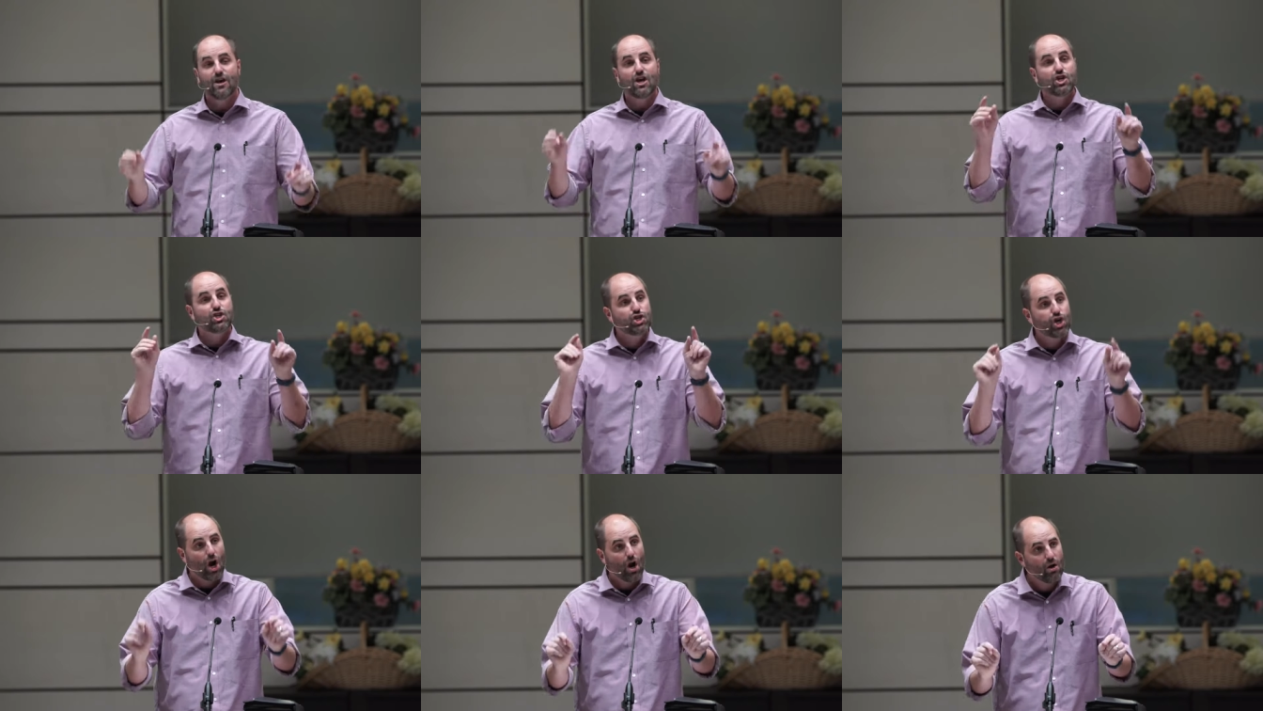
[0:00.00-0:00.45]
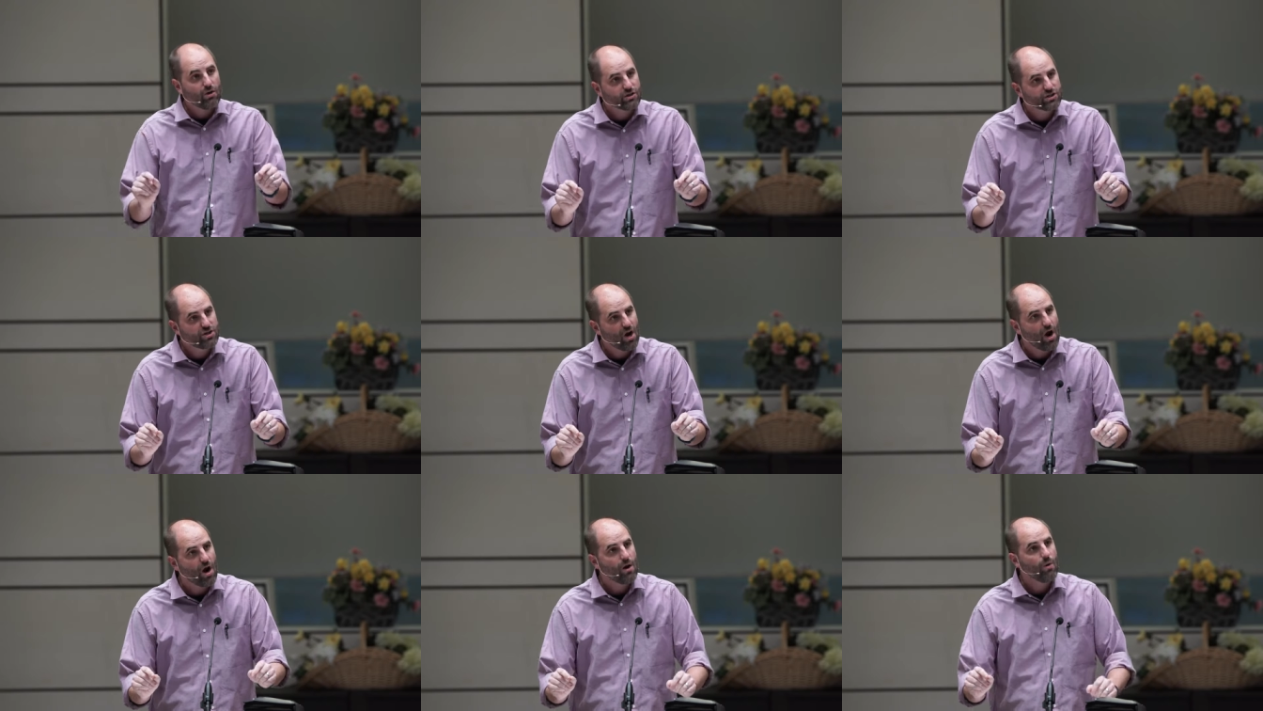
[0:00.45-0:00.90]
Charles
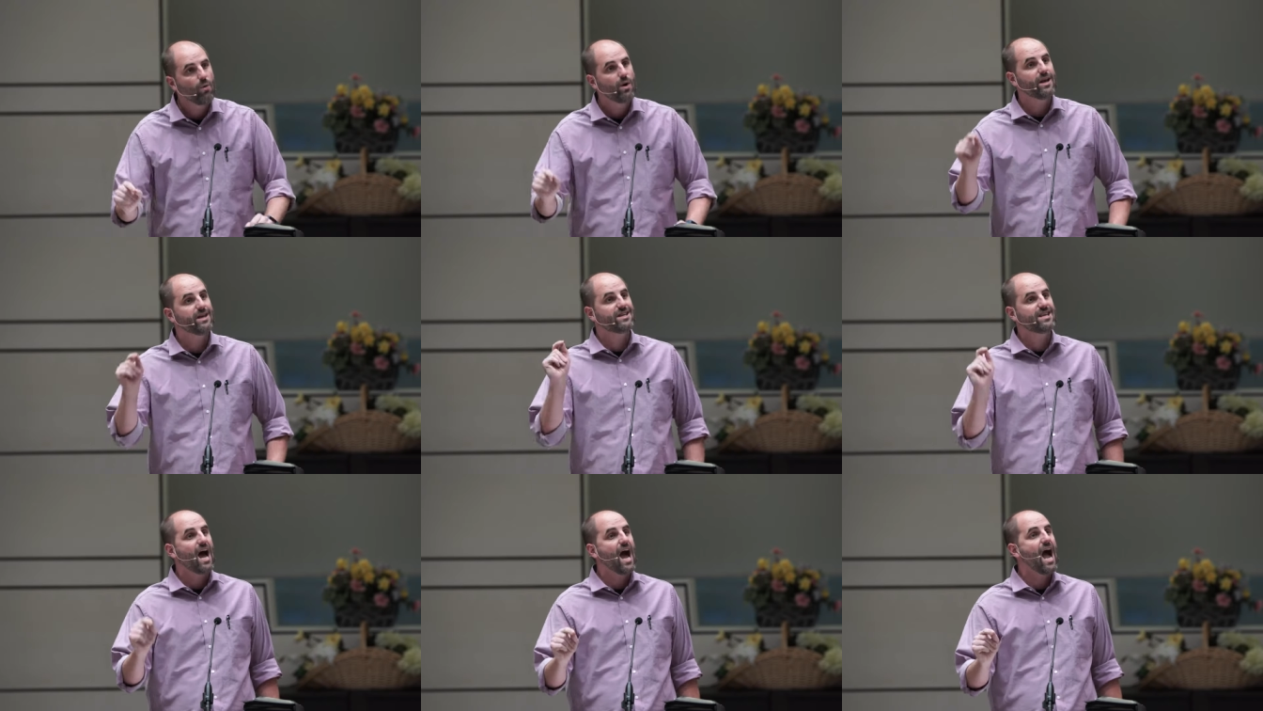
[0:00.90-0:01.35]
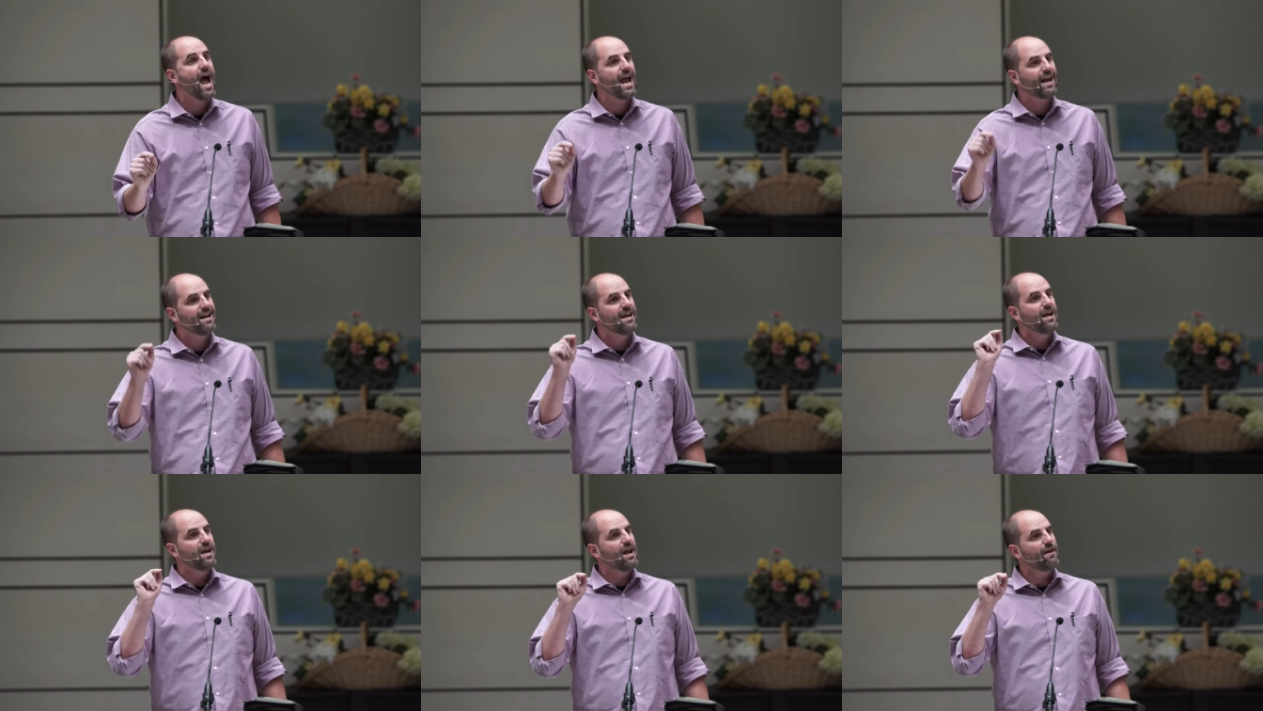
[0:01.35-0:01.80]
Darwin died
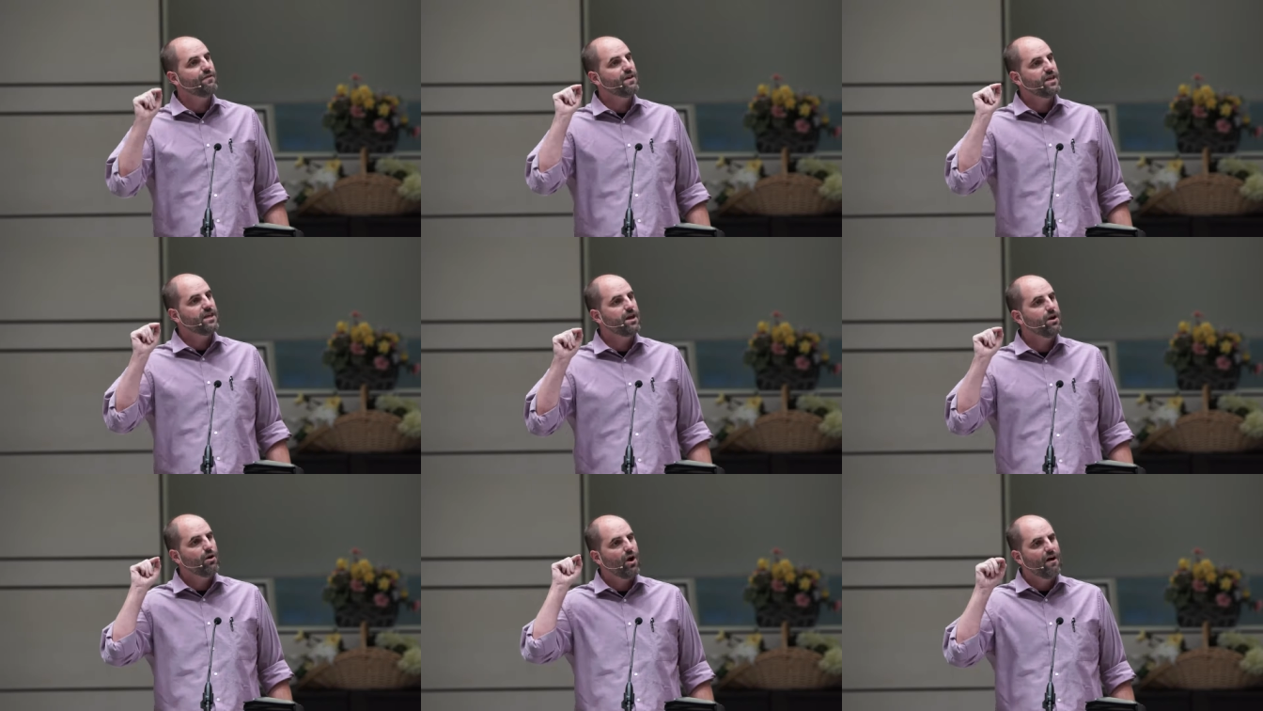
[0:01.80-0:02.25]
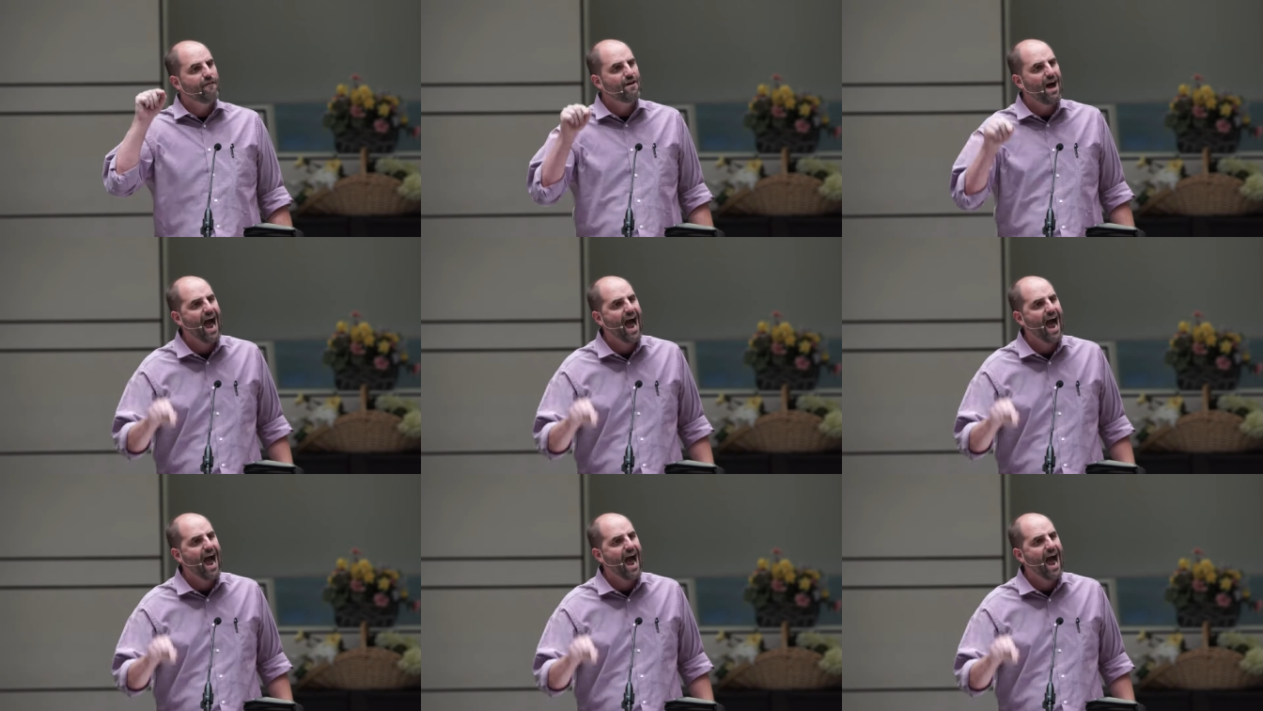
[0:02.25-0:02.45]
in the year of